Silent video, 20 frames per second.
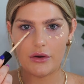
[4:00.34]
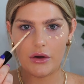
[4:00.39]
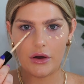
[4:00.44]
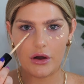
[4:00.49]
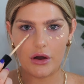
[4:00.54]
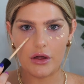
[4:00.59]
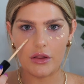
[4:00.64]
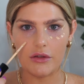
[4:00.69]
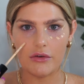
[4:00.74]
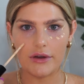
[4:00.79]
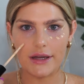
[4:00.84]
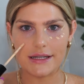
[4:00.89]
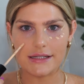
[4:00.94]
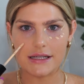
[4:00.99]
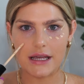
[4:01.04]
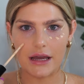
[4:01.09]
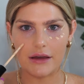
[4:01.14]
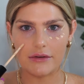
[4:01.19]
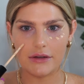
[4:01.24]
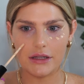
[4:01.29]
all the way
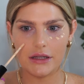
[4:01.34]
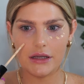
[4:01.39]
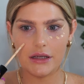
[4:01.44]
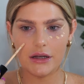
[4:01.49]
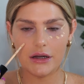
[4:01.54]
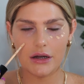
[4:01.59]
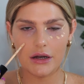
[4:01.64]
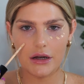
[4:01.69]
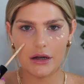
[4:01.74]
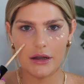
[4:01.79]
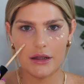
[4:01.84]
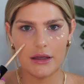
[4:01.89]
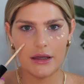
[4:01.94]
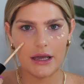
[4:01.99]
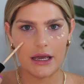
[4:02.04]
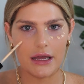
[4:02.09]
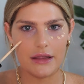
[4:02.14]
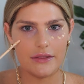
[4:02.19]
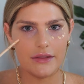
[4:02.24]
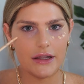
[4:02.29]
down here
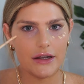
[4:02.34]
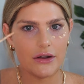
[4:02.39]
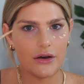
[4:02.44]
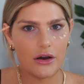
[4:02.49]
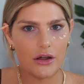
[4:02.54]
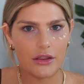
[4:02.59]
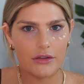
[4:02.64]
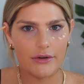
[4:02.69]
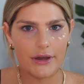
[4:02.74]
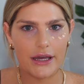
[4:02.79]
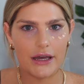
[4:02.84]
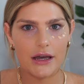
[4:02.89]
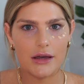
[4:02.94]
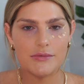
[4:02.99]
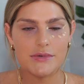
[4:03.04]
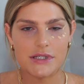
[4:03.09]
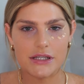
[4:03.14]
and then all the way up,